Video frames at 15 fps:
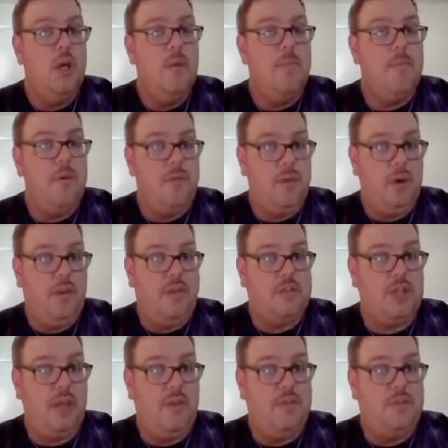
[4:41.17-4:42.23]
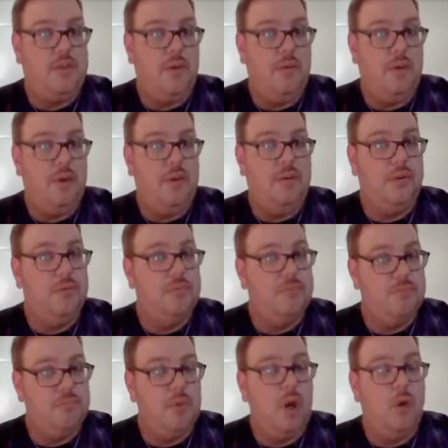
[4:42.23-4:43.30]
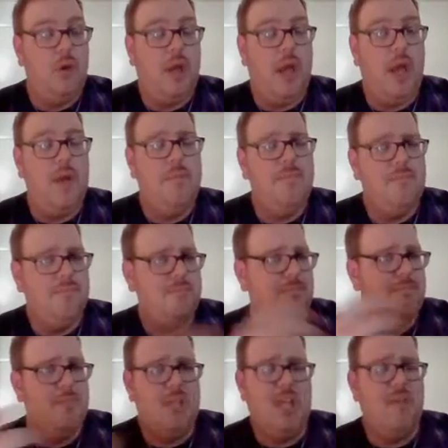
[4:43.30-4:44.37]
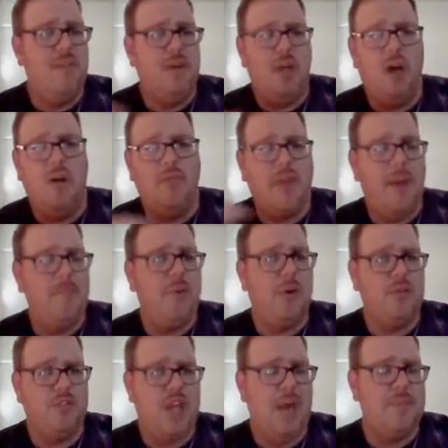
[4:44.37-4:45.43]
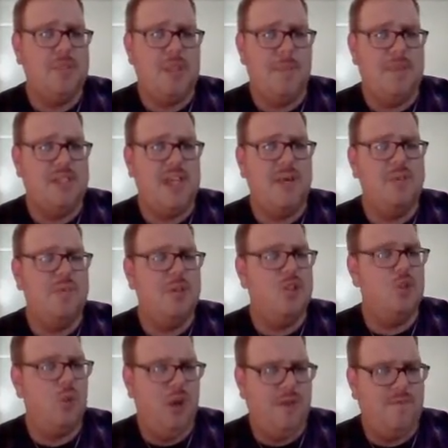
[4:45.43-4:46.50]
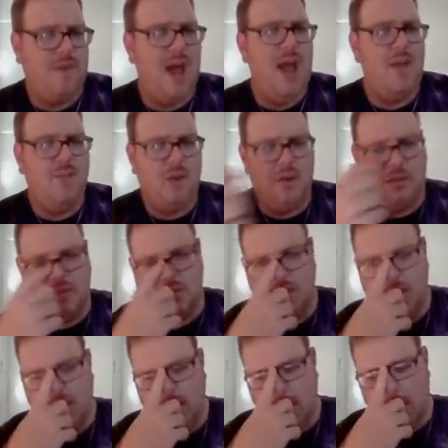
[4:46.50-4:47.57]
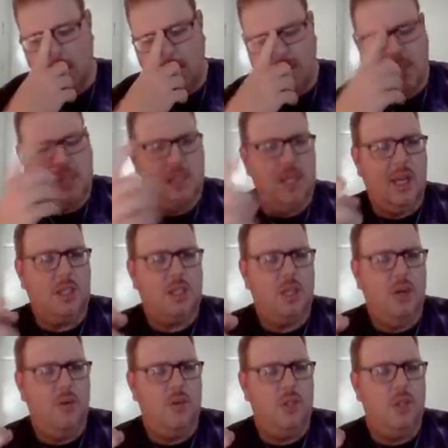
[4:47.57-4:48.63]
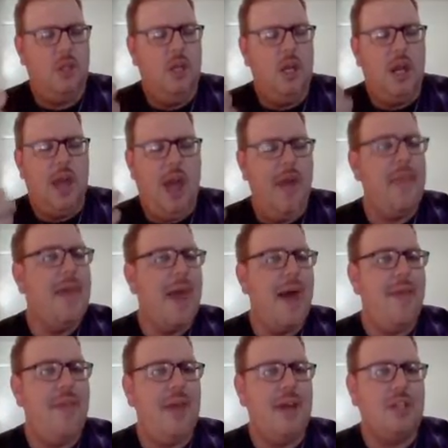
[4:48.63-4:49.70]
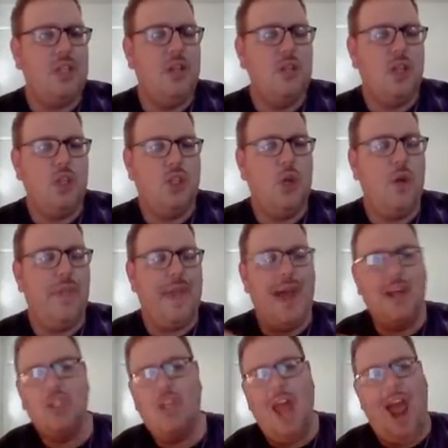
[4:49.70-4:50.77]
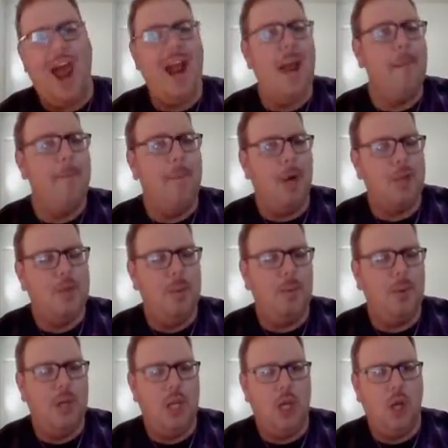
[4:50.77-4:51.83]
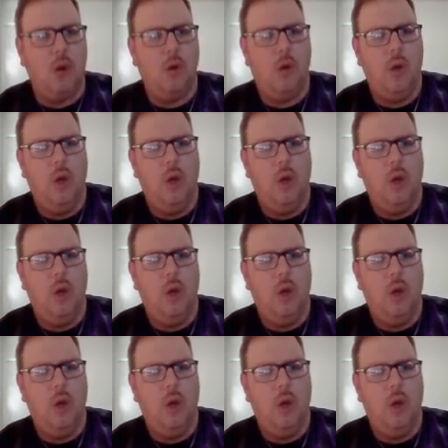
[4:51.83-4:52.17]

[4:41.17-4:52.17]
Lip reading: before the start of the series. Okay, even though that post-time skip, they say it's been 25 years. Since the execution. And they have the execution, they show it, and they actually add a bunch of people here,